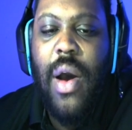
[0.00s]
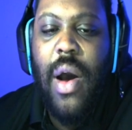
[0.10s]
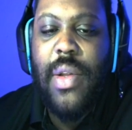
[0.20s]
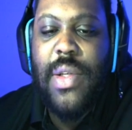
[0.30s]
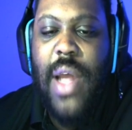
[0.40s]

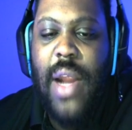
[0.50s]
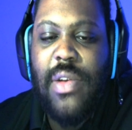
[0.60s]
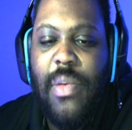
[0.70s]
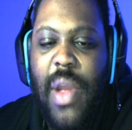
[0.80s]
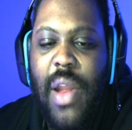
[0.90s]
on the
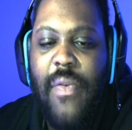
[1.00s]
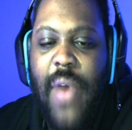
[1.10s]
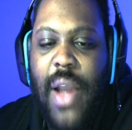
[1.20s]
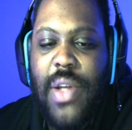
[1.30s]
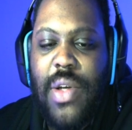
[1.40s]
status of
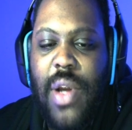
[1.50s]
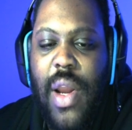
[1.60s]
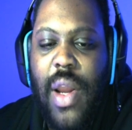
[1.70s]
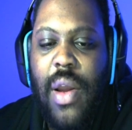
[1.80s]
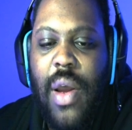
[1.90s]

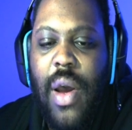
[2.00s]
manufacturing